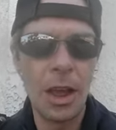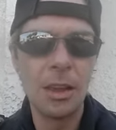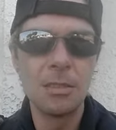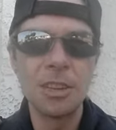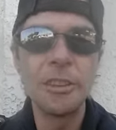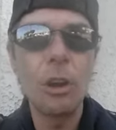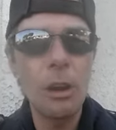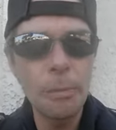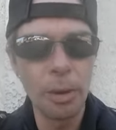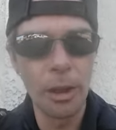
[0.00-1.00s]
As a
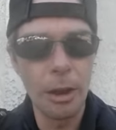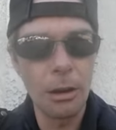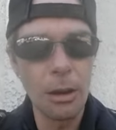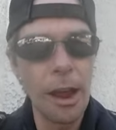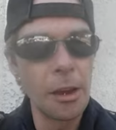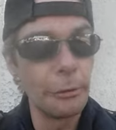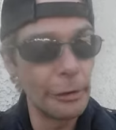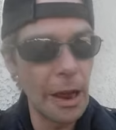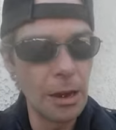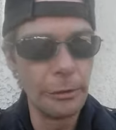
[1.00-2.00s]
guitar player and a
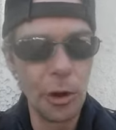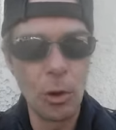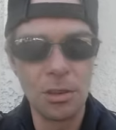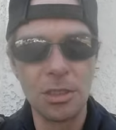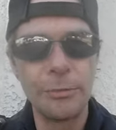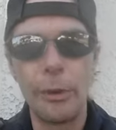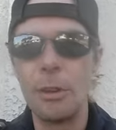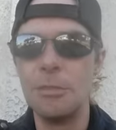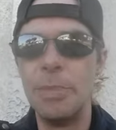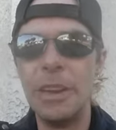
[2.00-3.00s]
fan of yours as
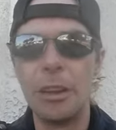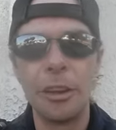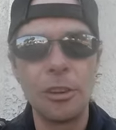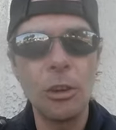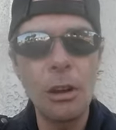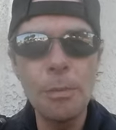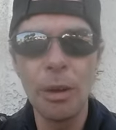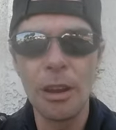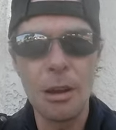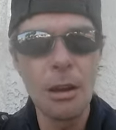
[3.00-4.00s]
far as being a guitar
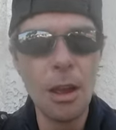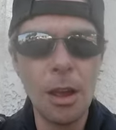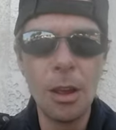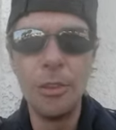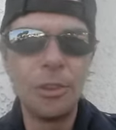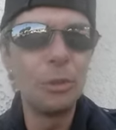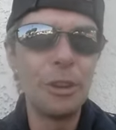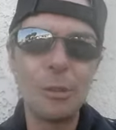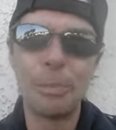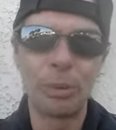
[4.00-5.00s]
player,
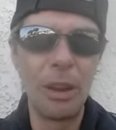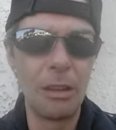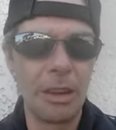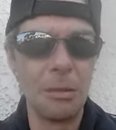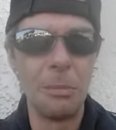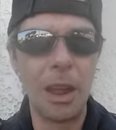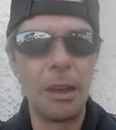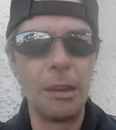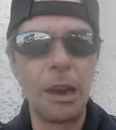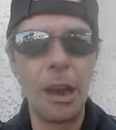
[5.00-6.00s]
dude, you're brilliant,
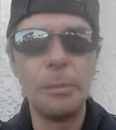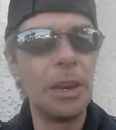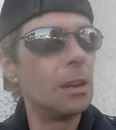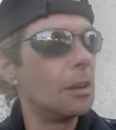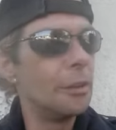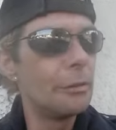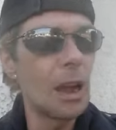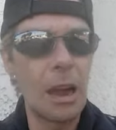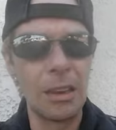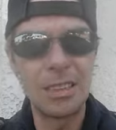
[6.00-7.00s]
man. I mean, you've
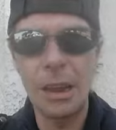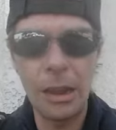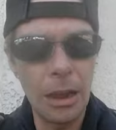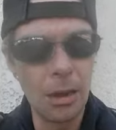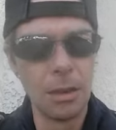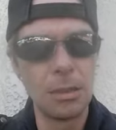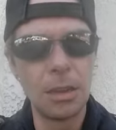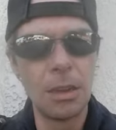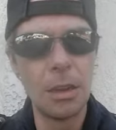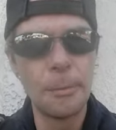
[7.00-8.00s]
got talent.
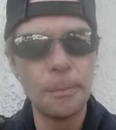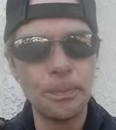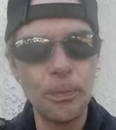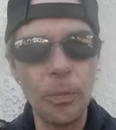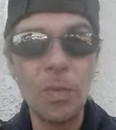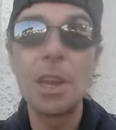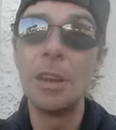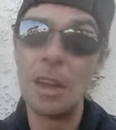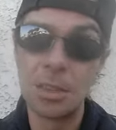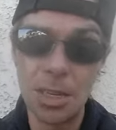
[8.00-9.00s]

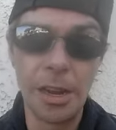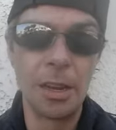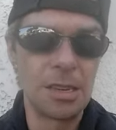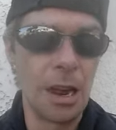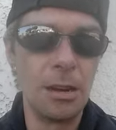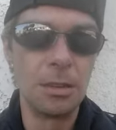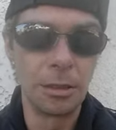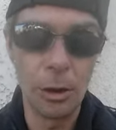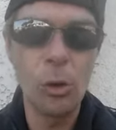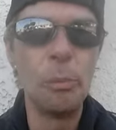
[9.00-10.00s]
And you got singing talent.
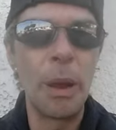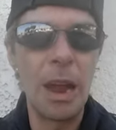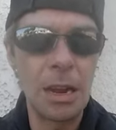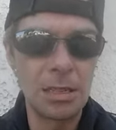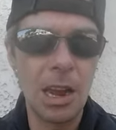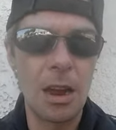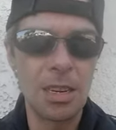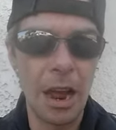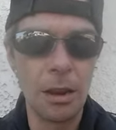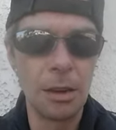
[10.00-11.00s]
Your whole band's
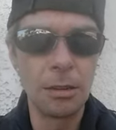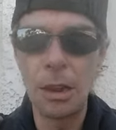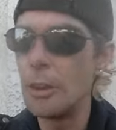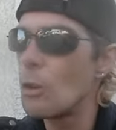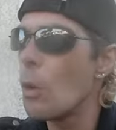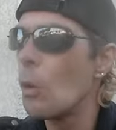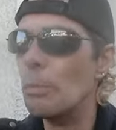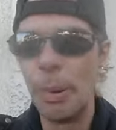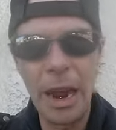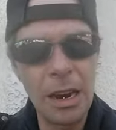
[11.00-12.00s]
got talent. Your whole
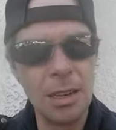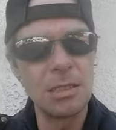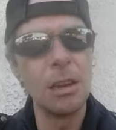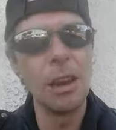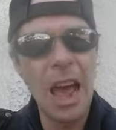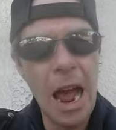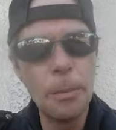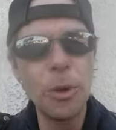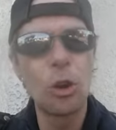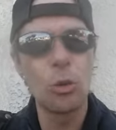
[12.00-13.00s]
band is a
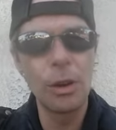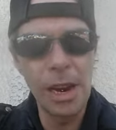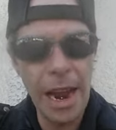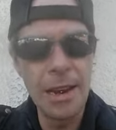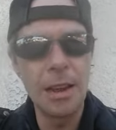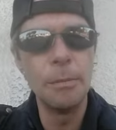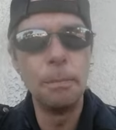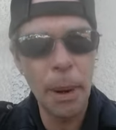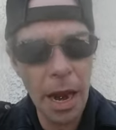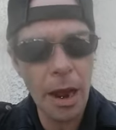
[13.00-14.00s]

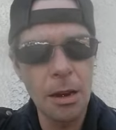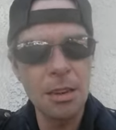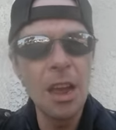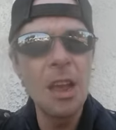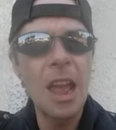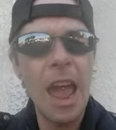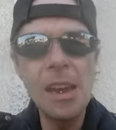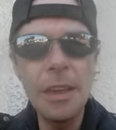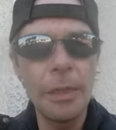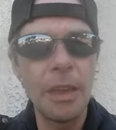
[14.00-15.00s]
lab-created band.
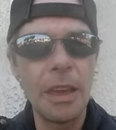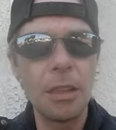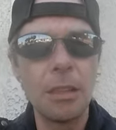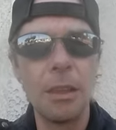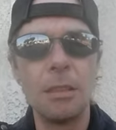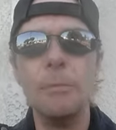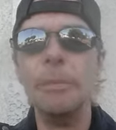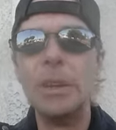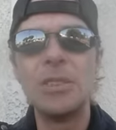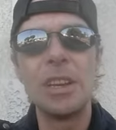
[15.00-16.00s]
Anything that the
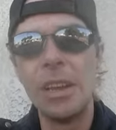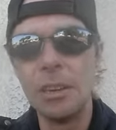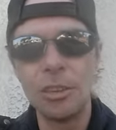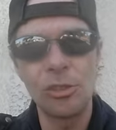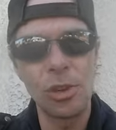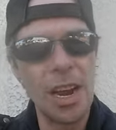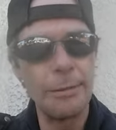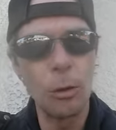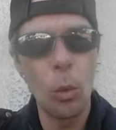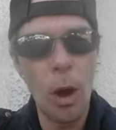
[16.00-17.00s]
music industry
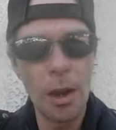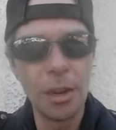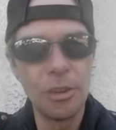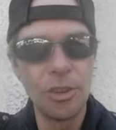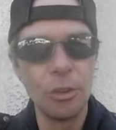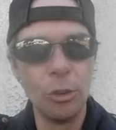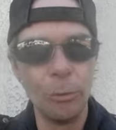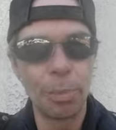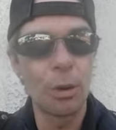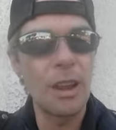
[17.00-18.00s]
ever wanted
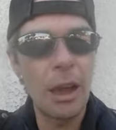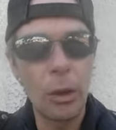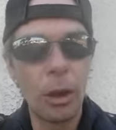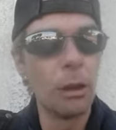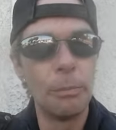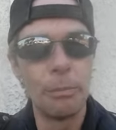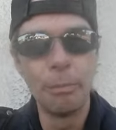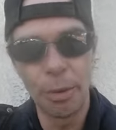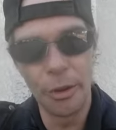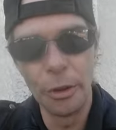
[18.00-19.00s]
to
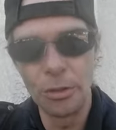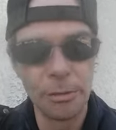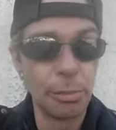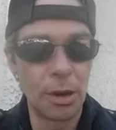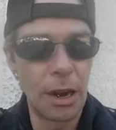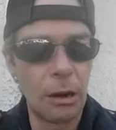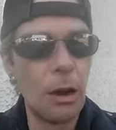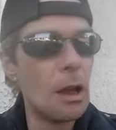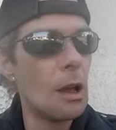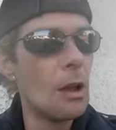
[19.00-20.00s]
produce and put
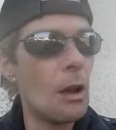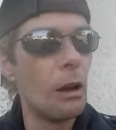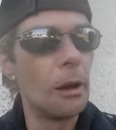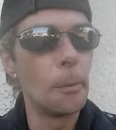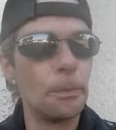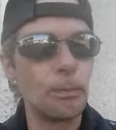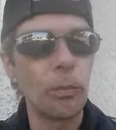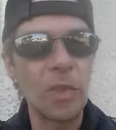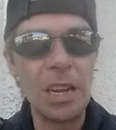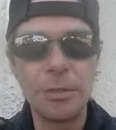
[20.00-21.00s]
out,
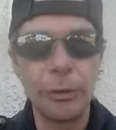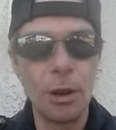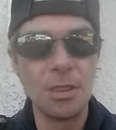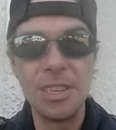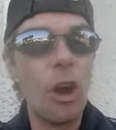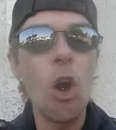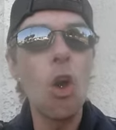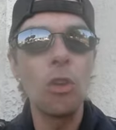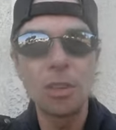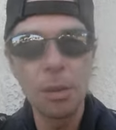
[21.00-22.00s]
as far as the
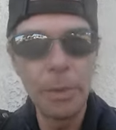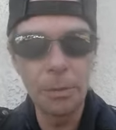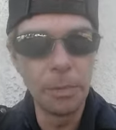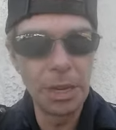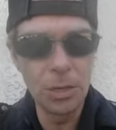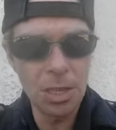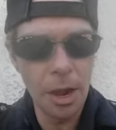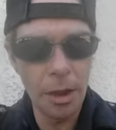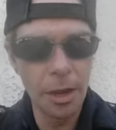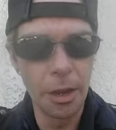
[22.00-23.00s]
ultimate
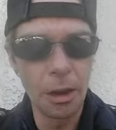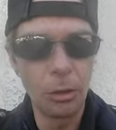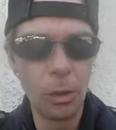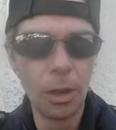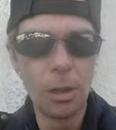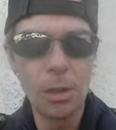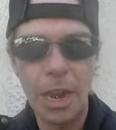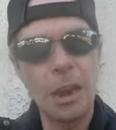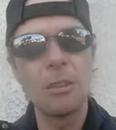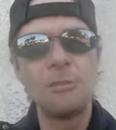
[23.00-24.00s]
music, you know?
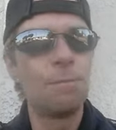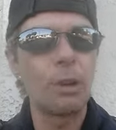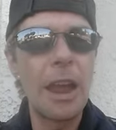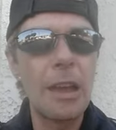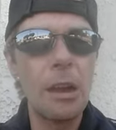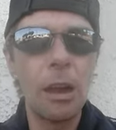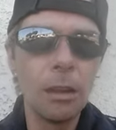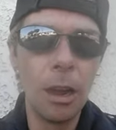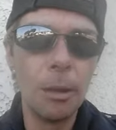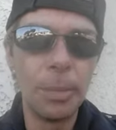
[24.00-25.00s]
Hairspray it
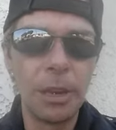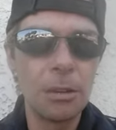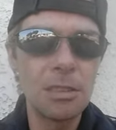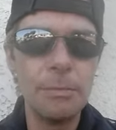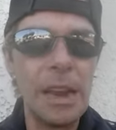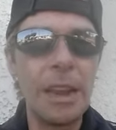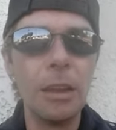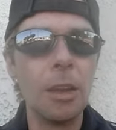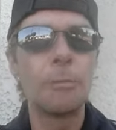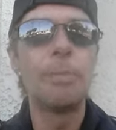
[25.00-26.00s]
all up and let's make
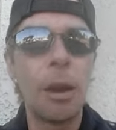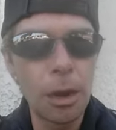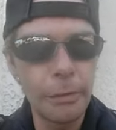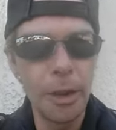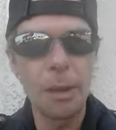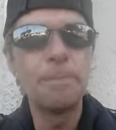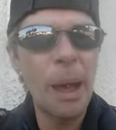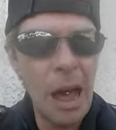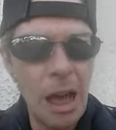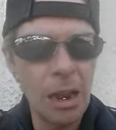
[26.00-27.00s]
it look perfect,
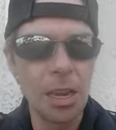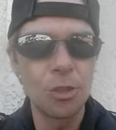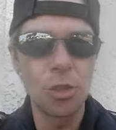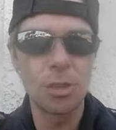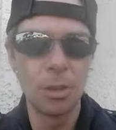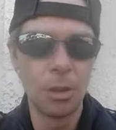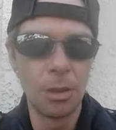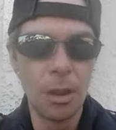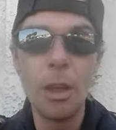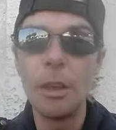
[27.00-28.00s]
polished.
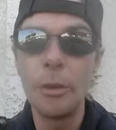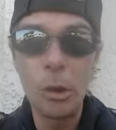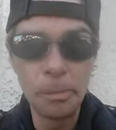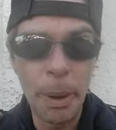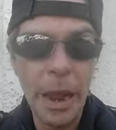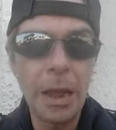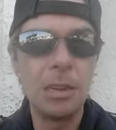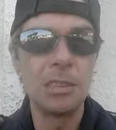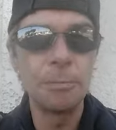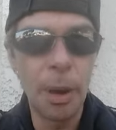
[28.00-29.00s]
Your
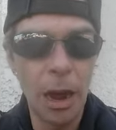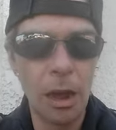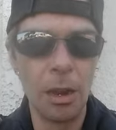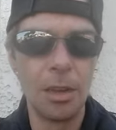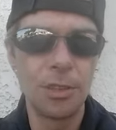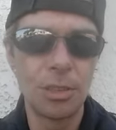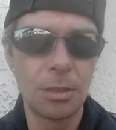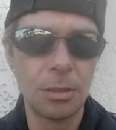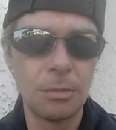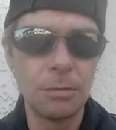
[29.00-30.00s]
band is polished.